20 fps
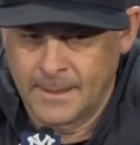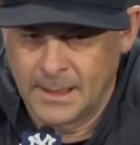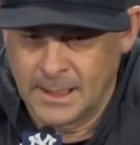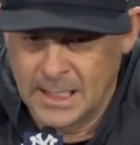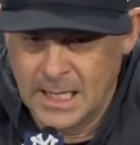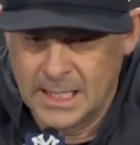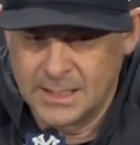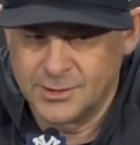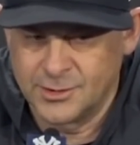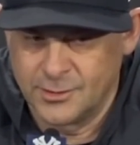
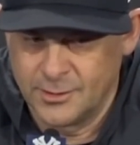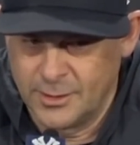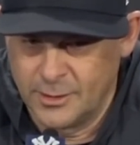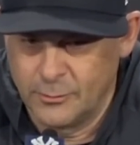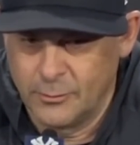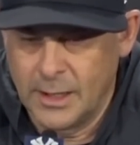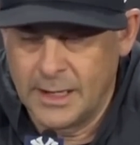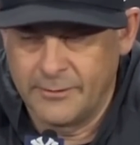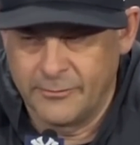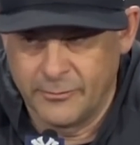guys are in
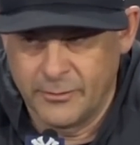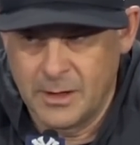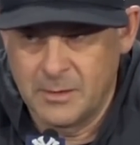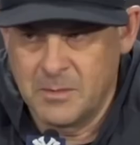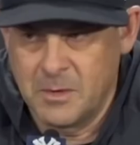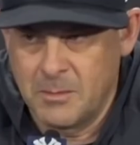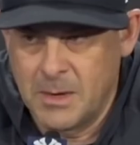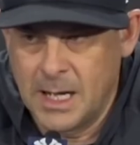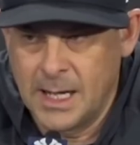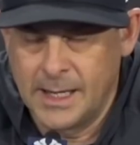the right
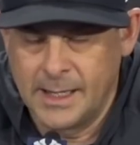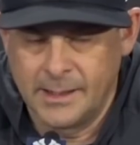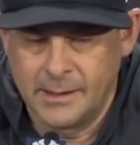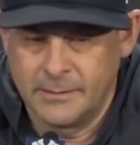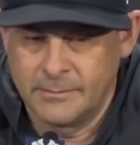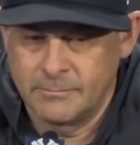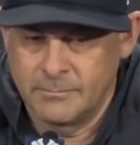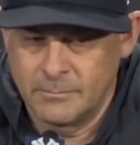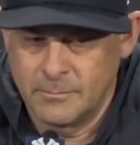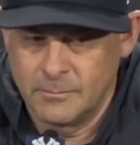frame of mind,
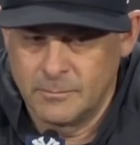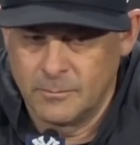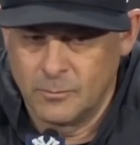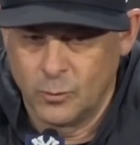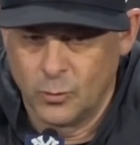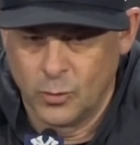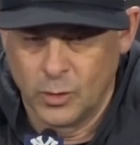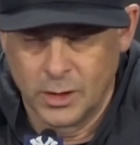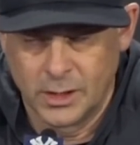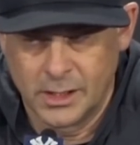
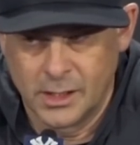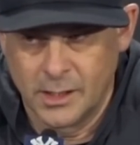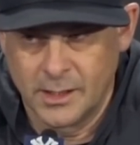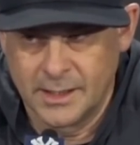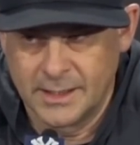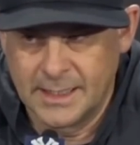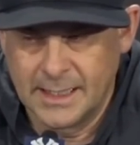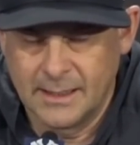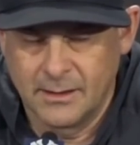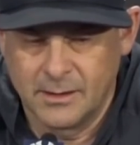really on
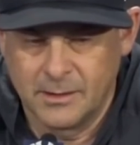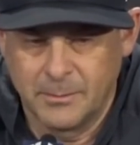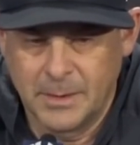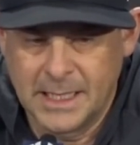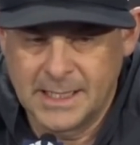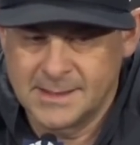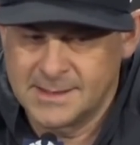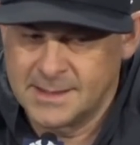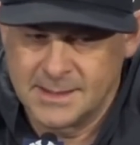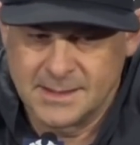a daily
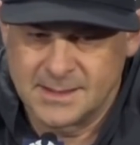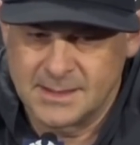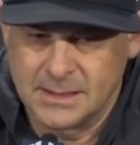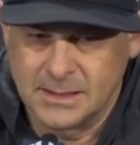basis,